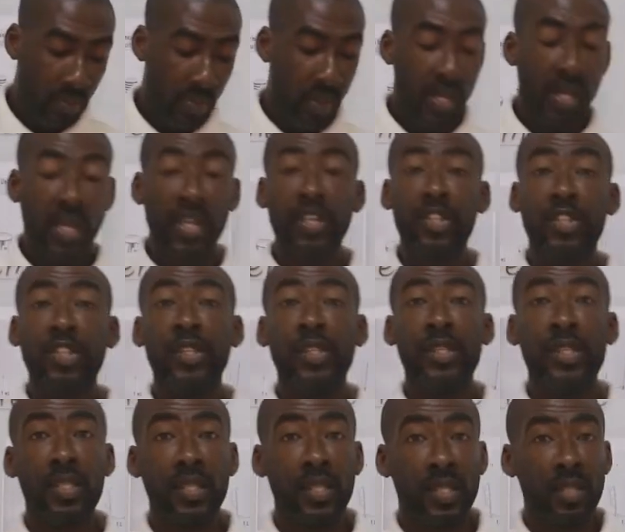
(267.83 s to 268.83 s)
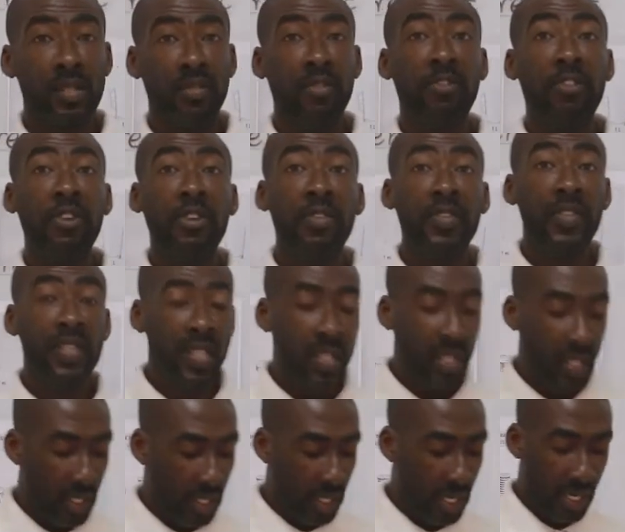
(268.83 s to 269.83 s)
pages
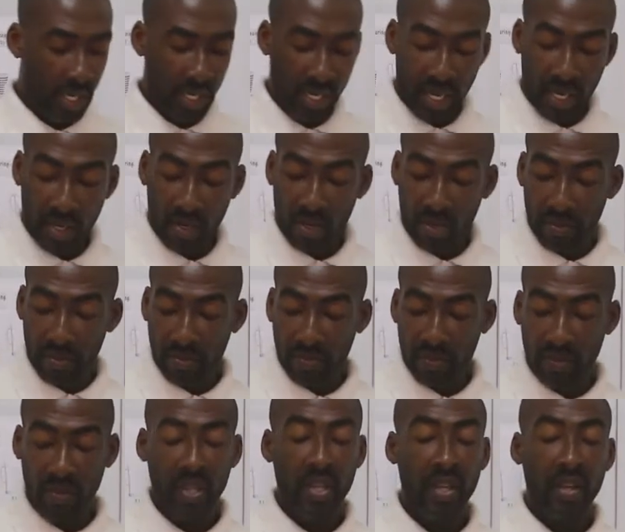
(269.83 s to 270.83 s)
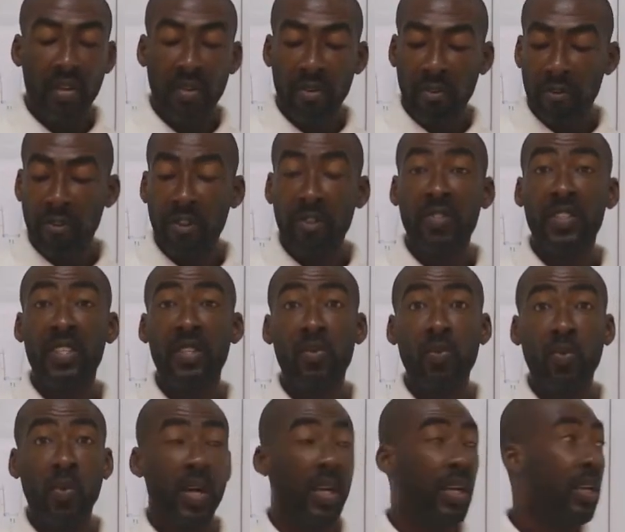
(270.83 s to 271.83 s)
50 and that of
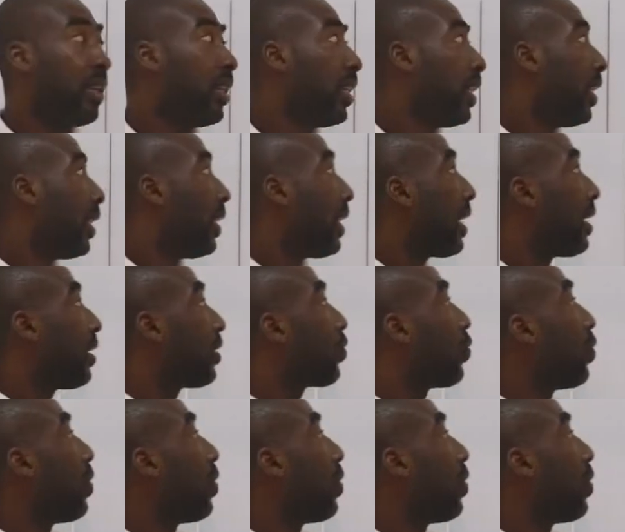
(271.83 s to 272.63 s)
51. That is